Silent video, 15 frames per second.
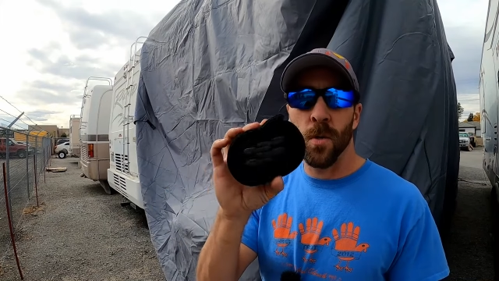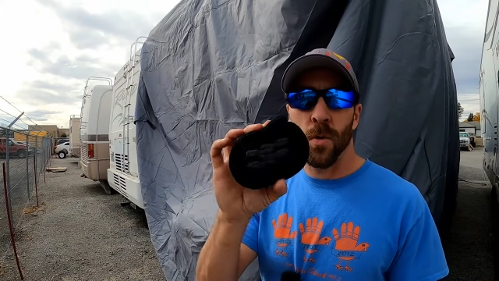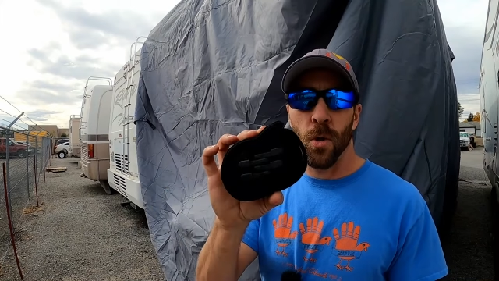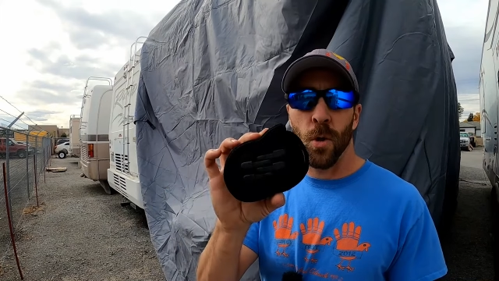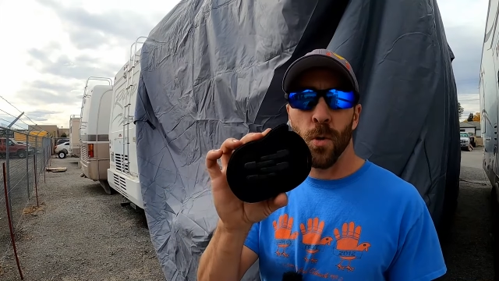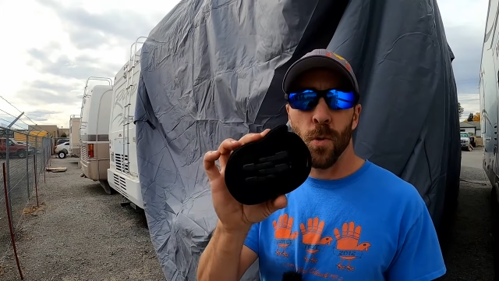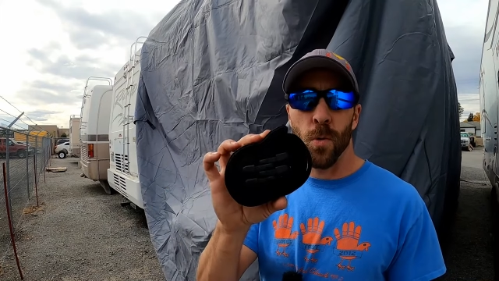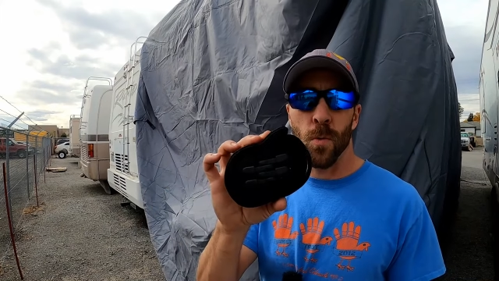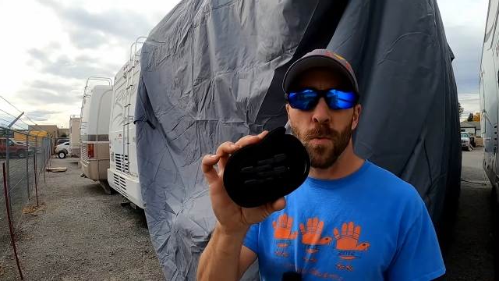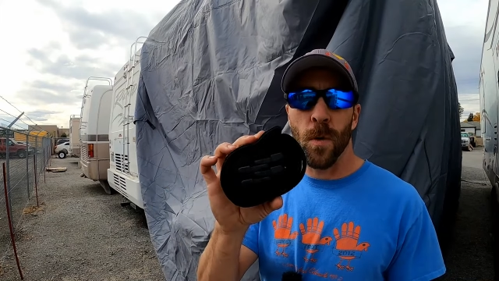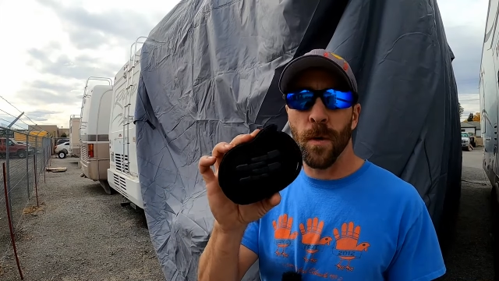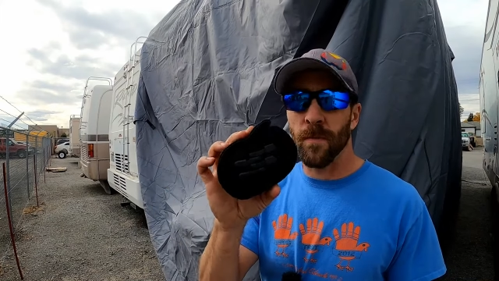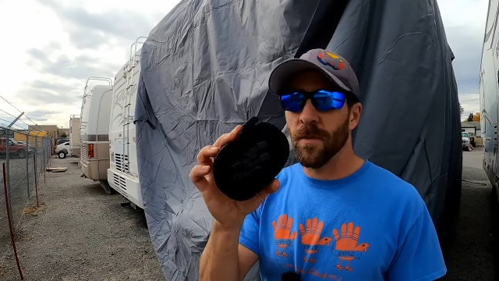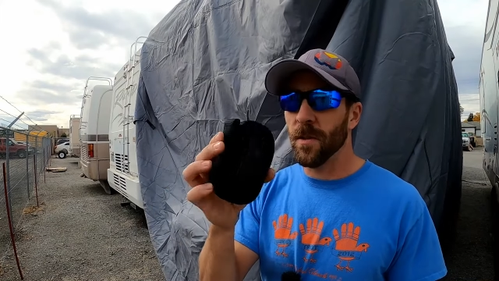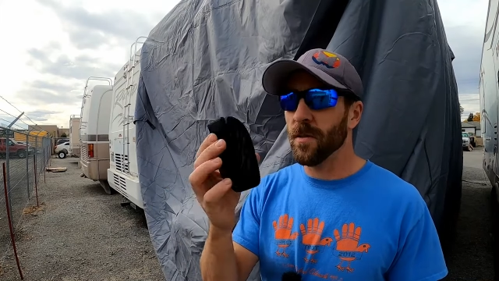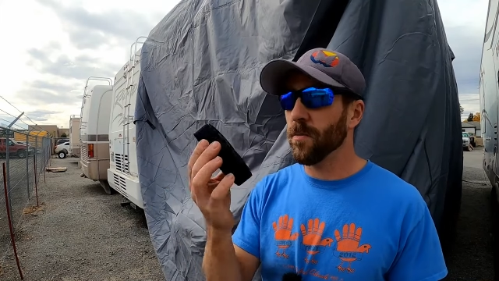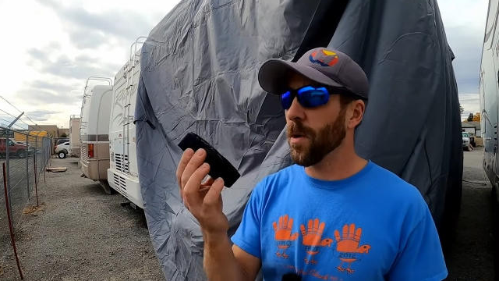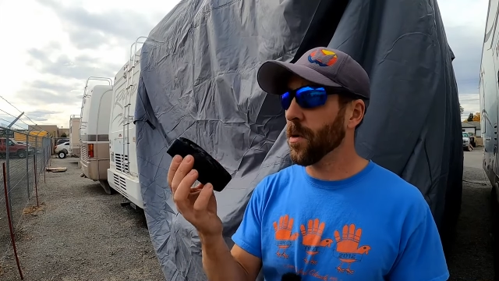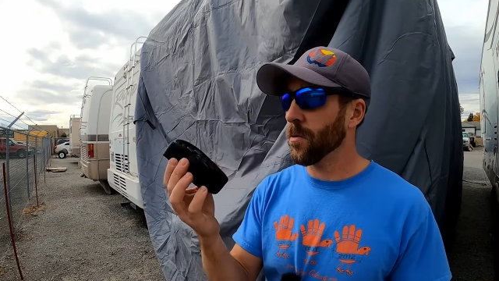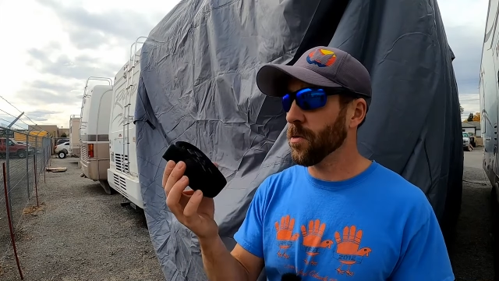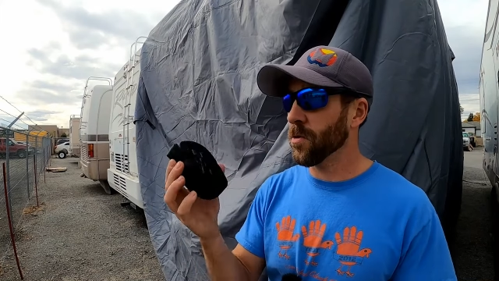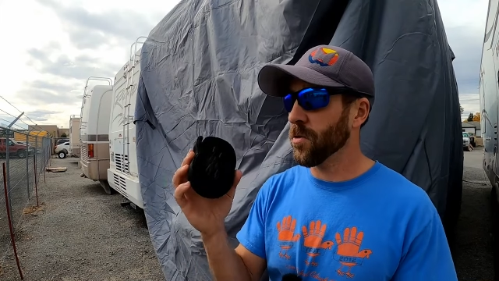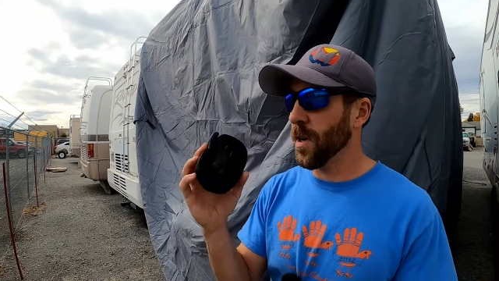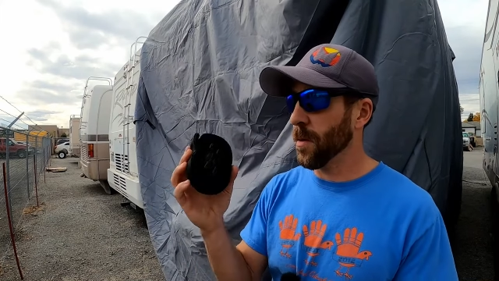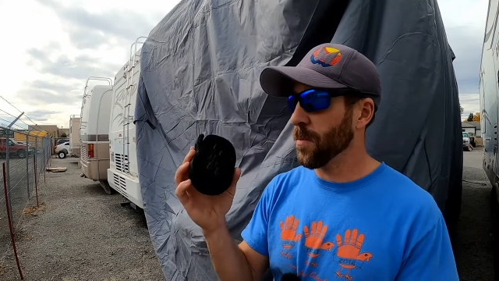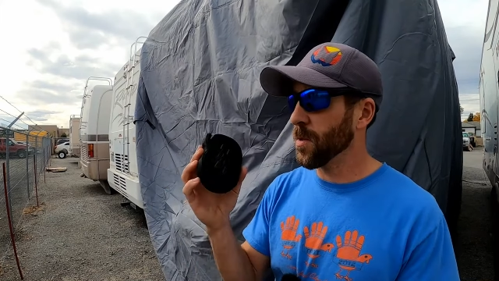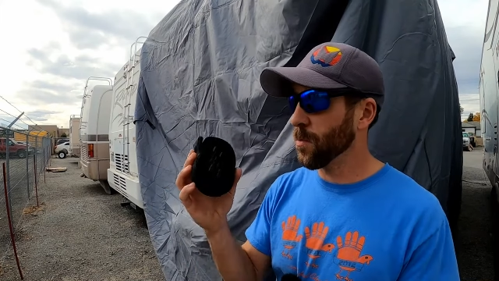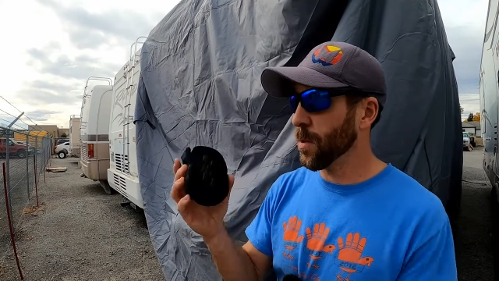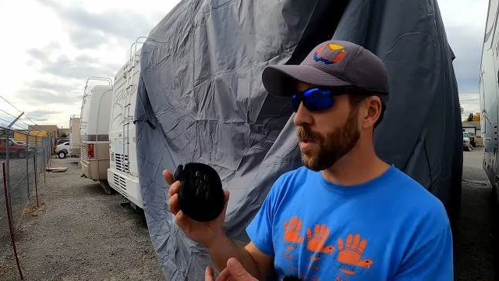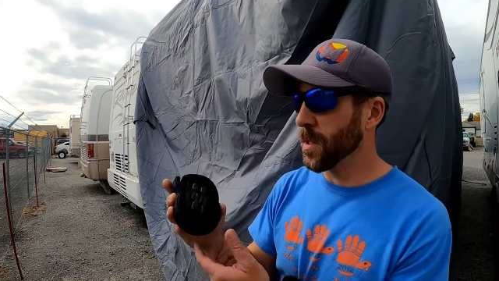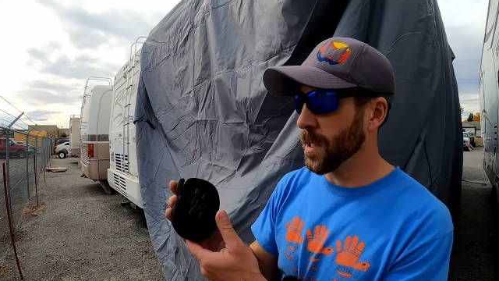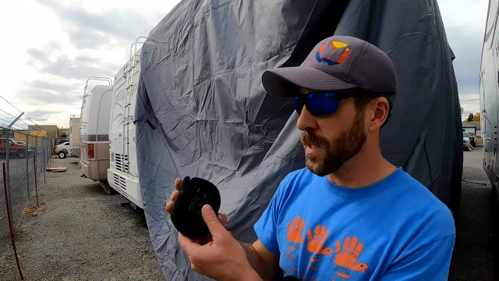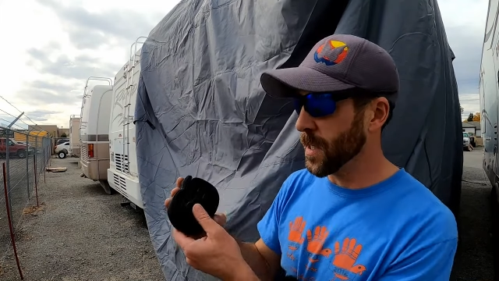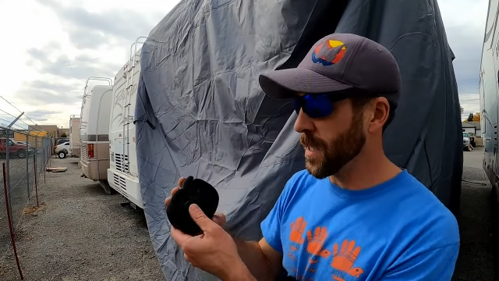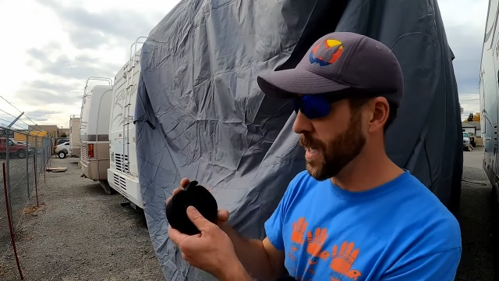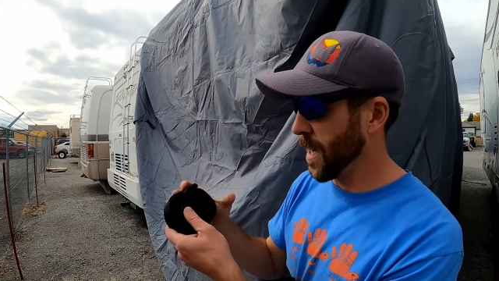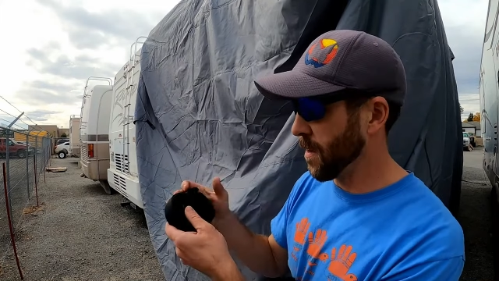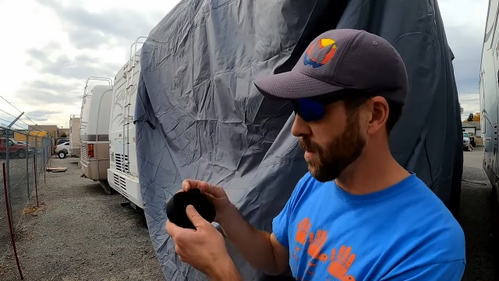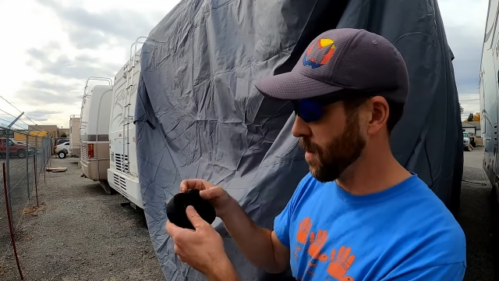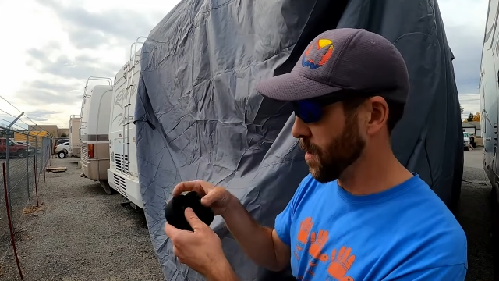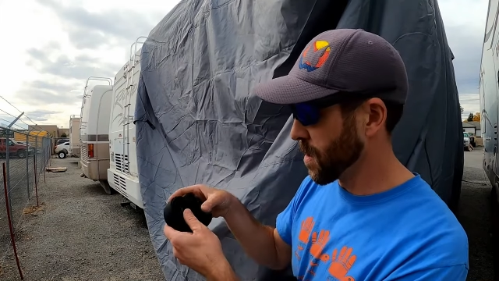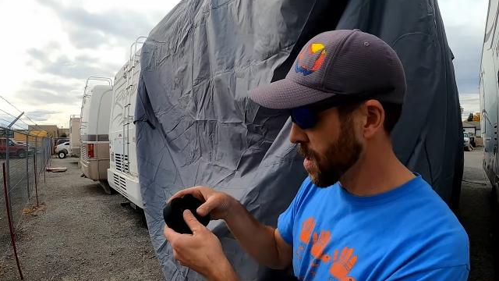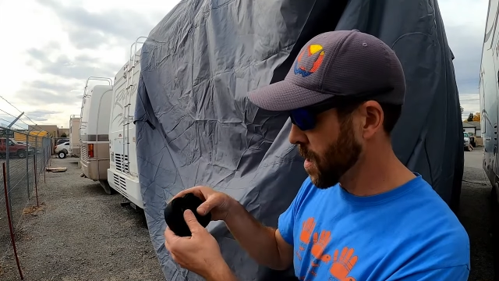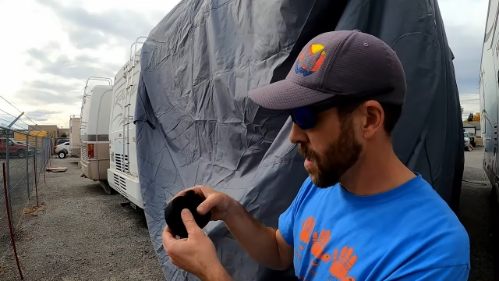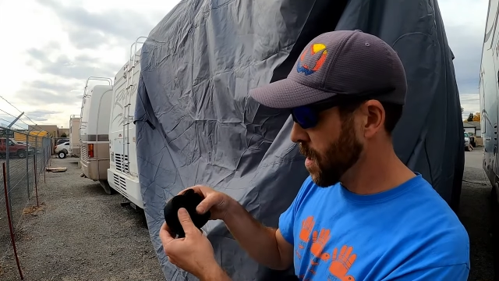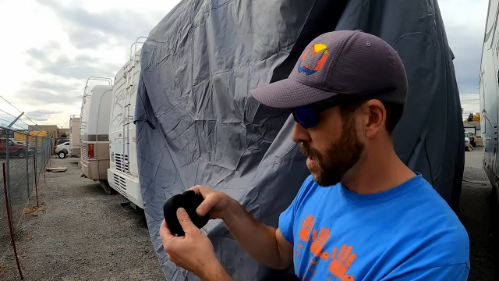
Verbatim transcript: two of the smaller straps put together.